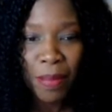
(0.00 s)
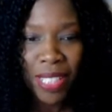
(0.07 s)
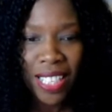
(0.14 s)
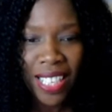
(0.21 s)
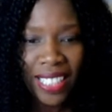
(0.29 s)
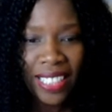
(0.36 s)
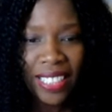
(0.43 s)

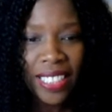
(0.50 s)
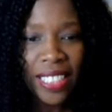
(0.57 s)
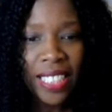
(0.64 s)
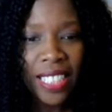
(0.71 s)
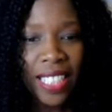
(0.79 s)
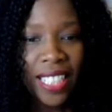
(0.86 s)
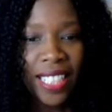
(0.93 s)
didn't I?
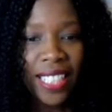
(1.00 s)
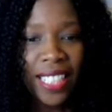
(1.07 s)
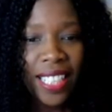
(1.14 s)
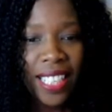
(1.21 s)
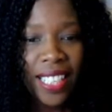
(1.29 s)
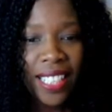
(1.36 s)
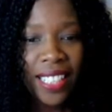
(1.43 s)

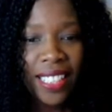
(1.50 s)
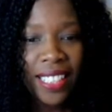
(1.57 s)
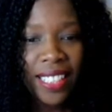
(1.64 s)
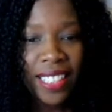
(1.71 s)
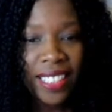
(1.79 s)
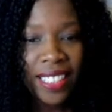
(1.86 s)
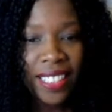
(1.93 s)

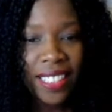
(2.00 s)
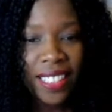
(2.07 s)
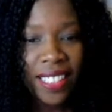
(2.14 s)
Kalini.